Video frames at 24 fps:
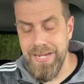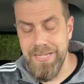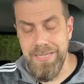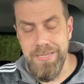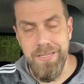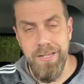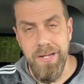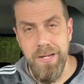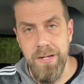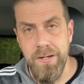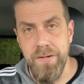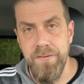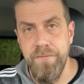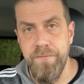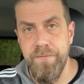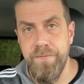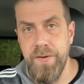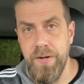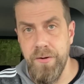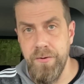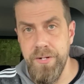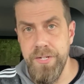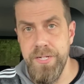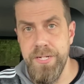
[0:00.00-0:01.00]
love
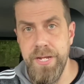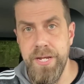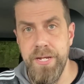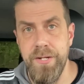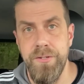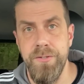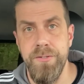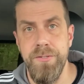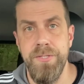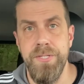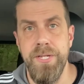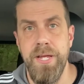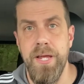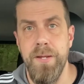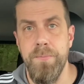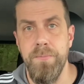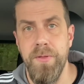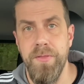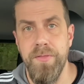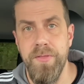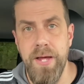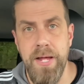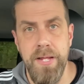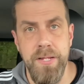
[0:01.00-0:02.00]
fairy tales and
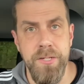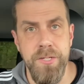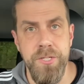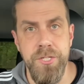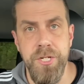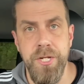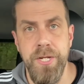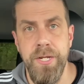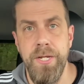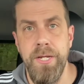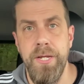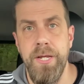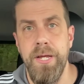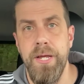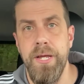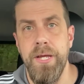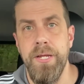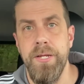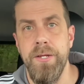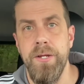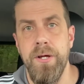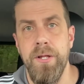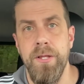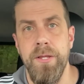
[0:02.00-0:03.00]
mythology
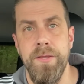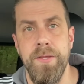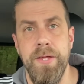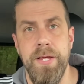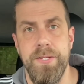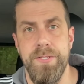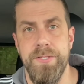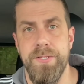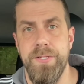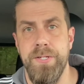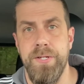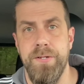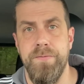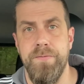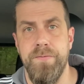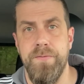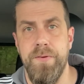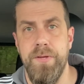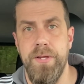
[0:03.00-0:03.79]
and all of that stuff,